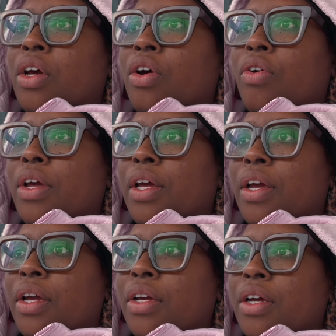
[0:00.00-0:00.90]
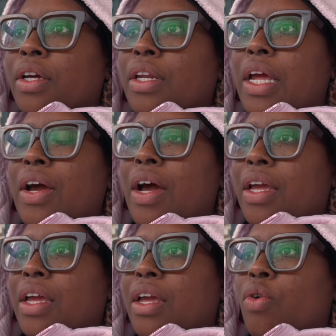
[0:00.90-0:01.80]
okay, now I
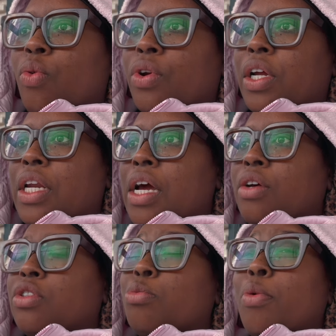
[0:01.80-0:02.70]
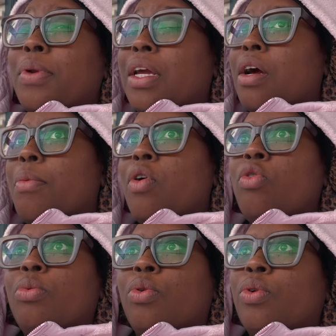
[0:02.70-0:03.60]
can get order in the house. The moment they come
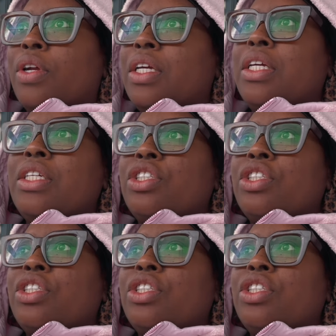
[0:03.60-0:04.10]
home, the order, it's